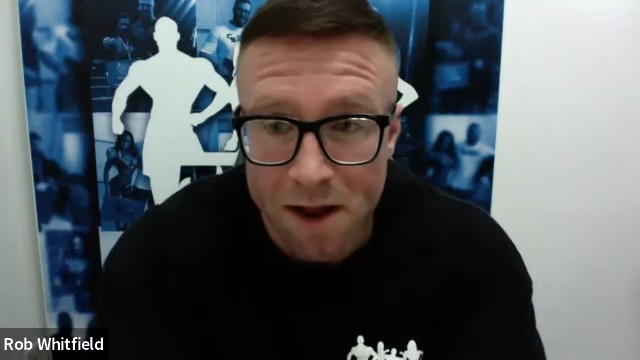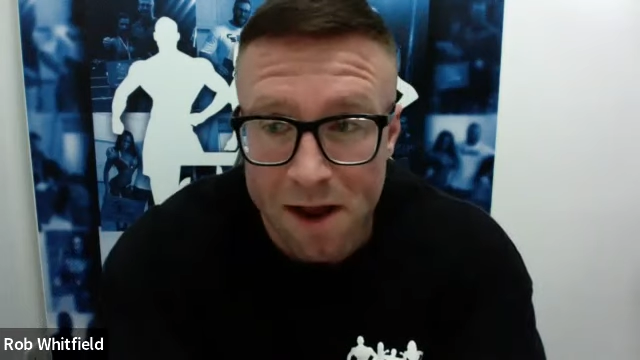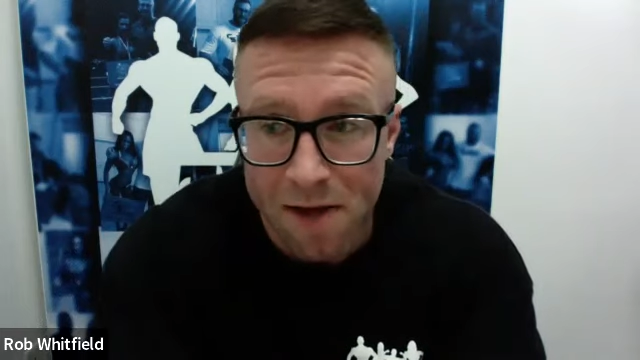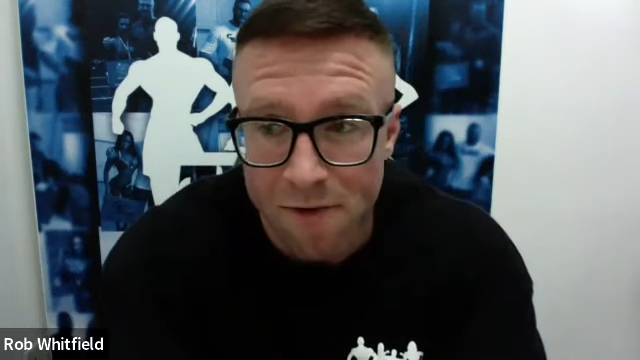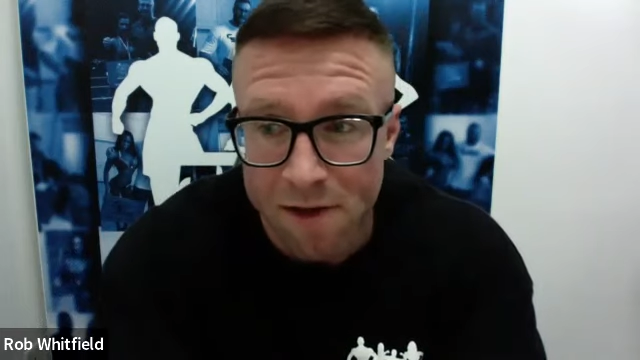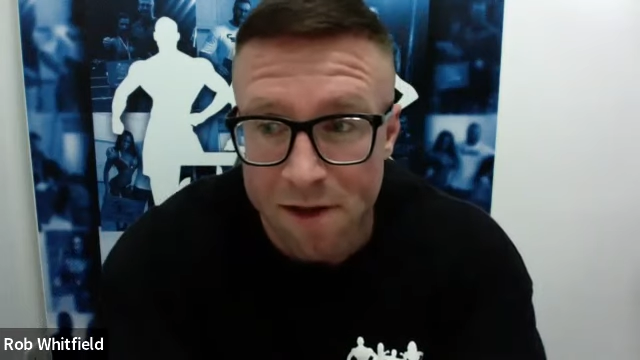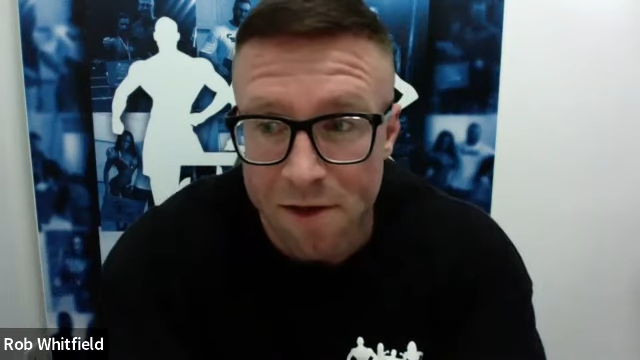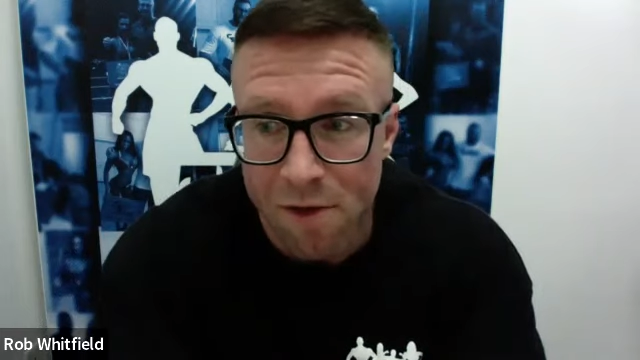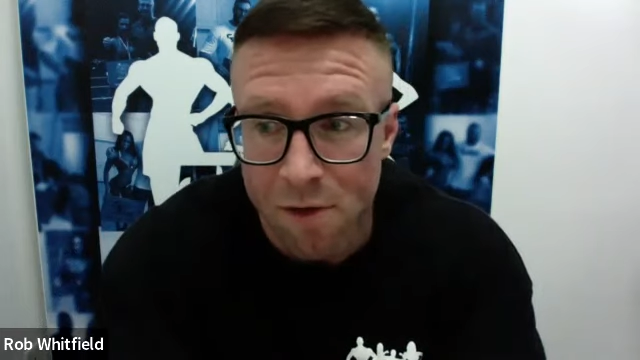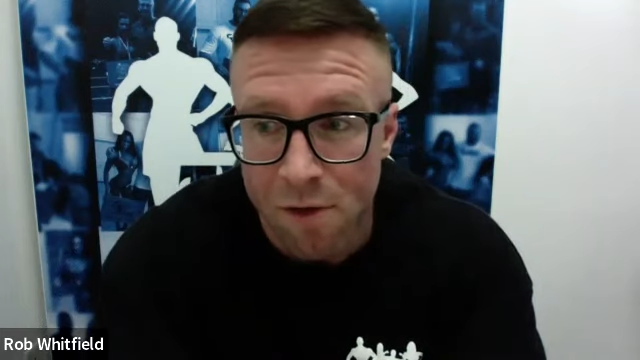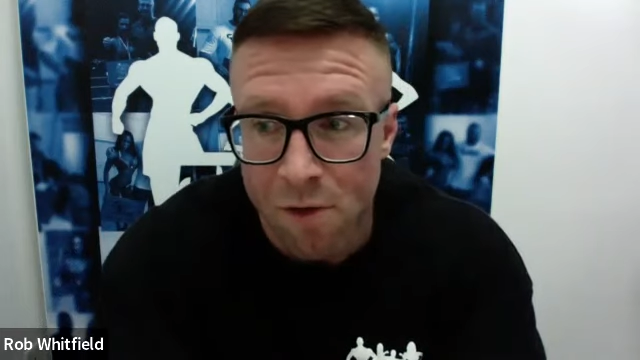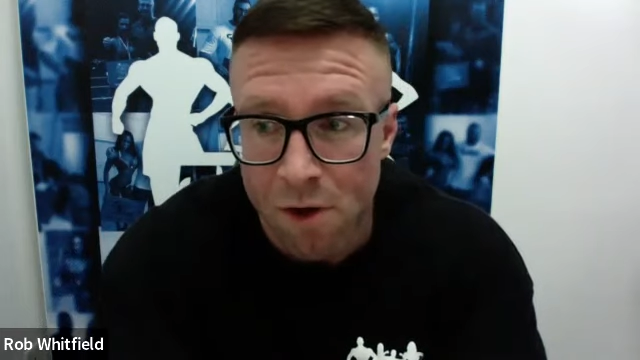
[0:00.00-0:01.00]
athletes
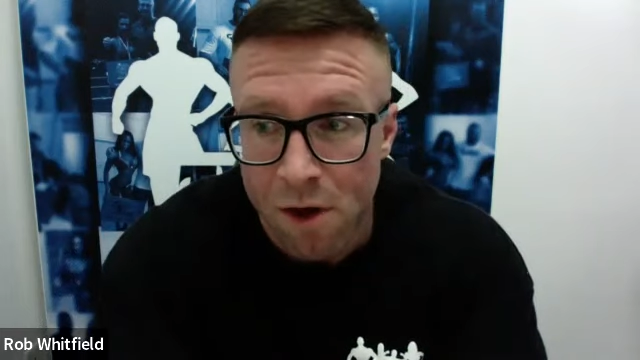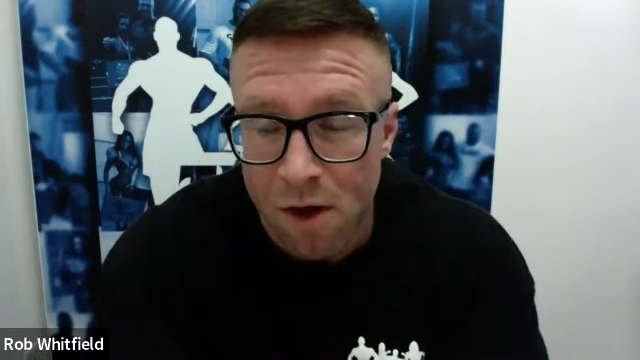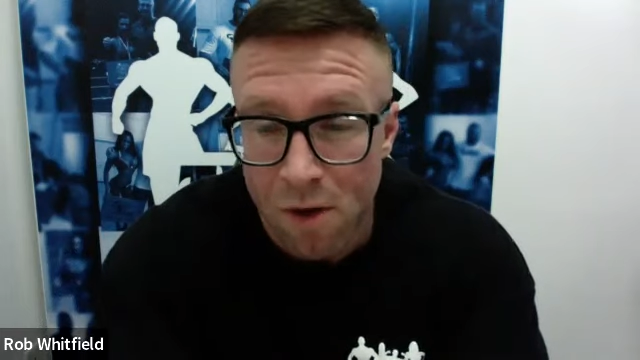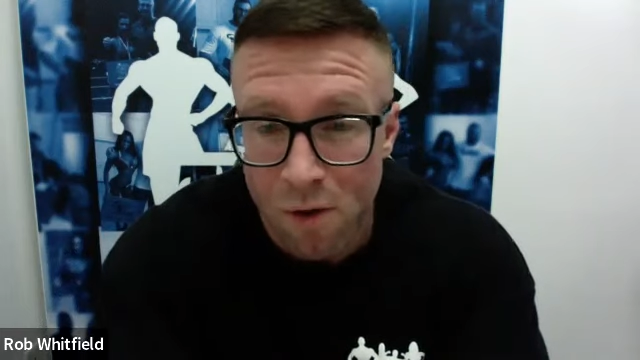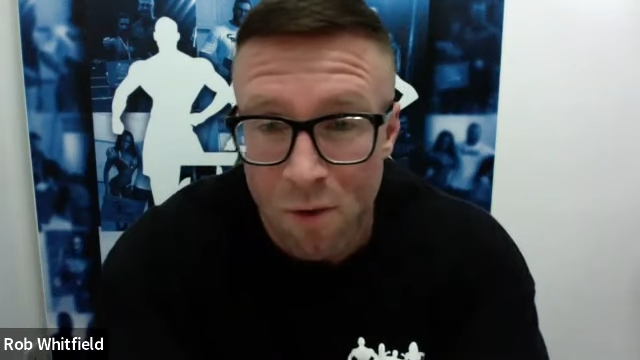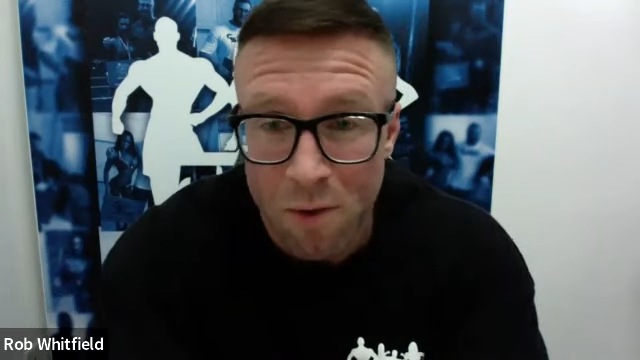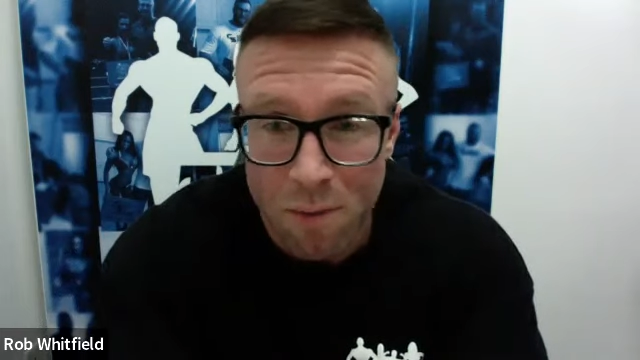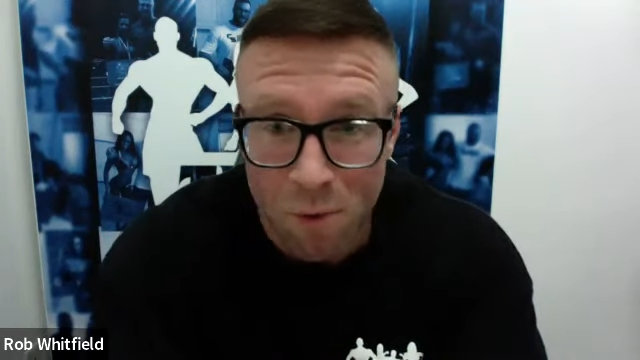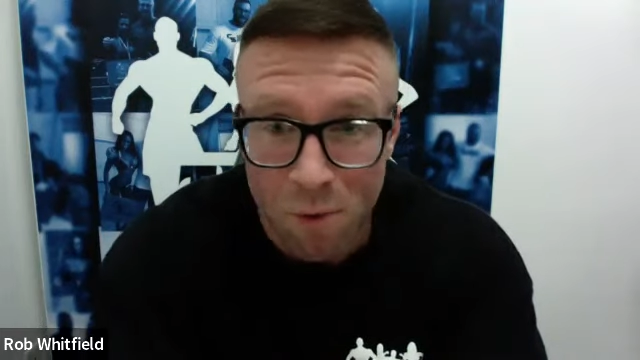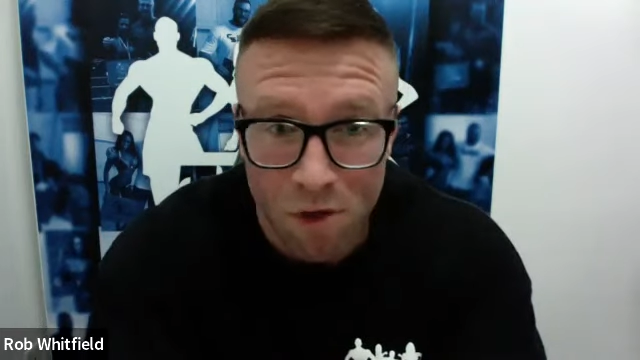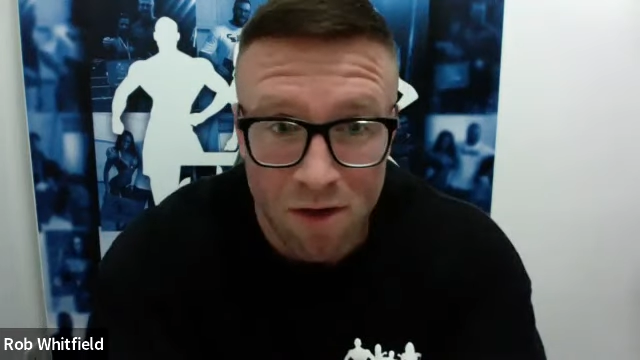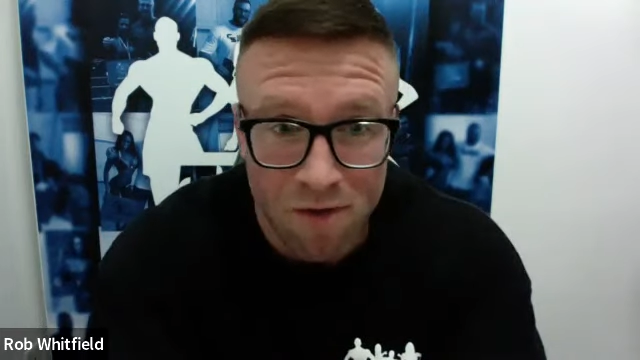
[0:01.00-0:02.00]
who who will be
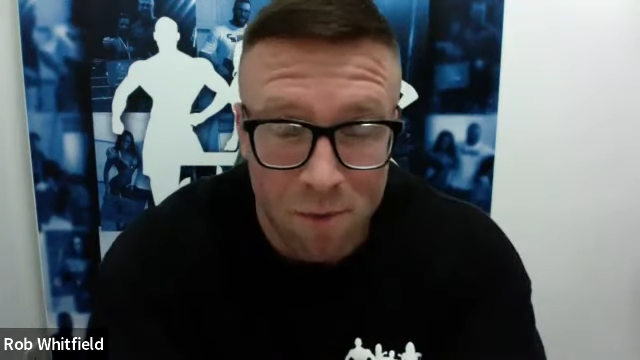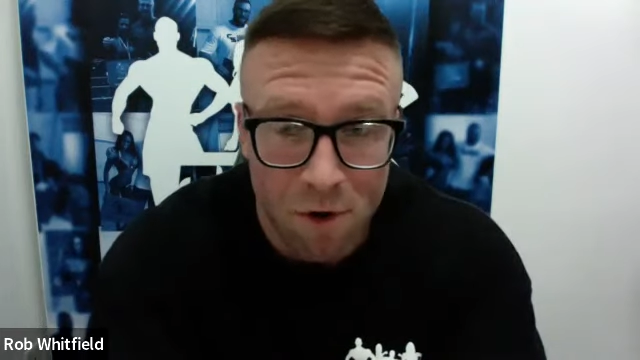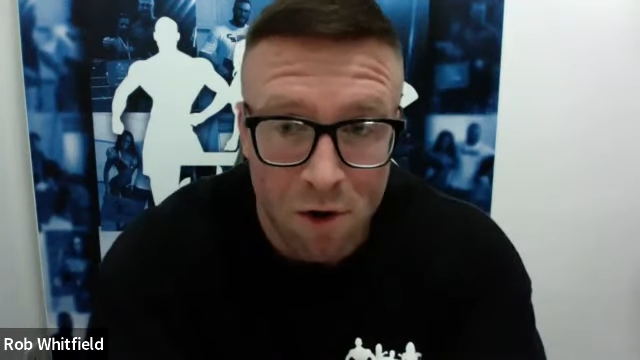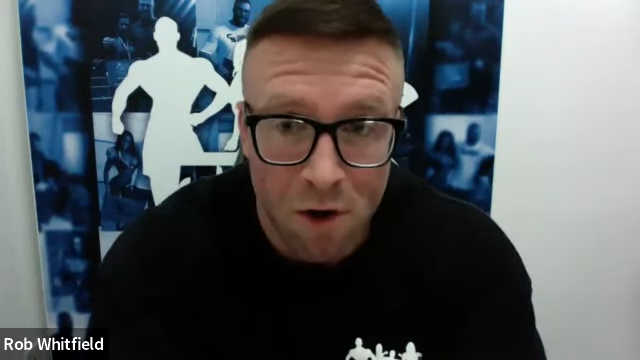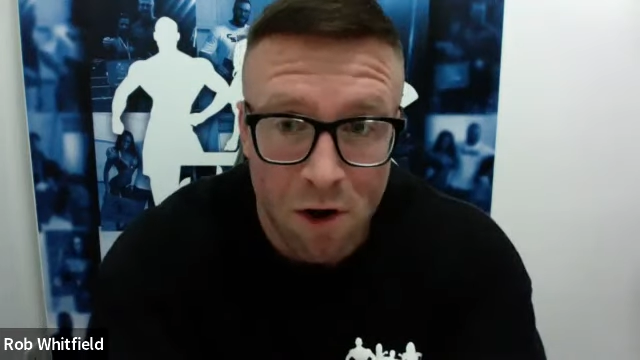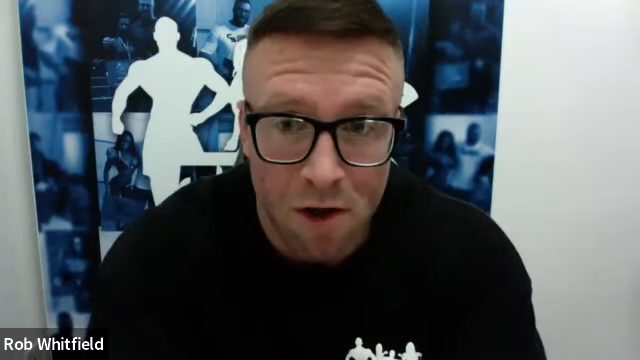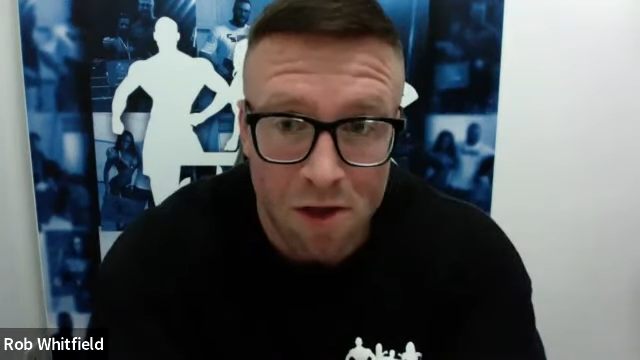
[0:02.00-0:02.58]
pushing for pro cards,